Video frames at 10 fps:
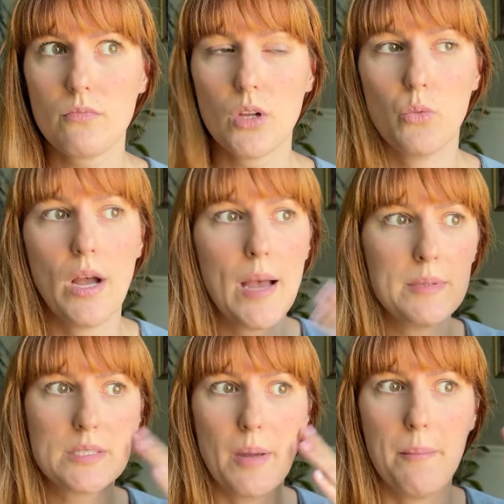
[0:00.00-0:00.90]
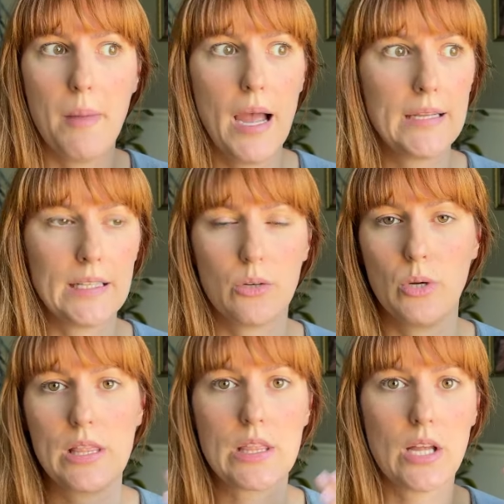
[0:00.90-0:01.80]
What happens in my mind? Like,
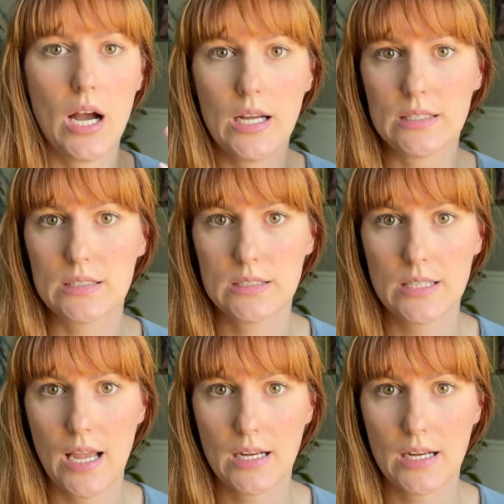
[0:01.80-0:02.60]
what thoughts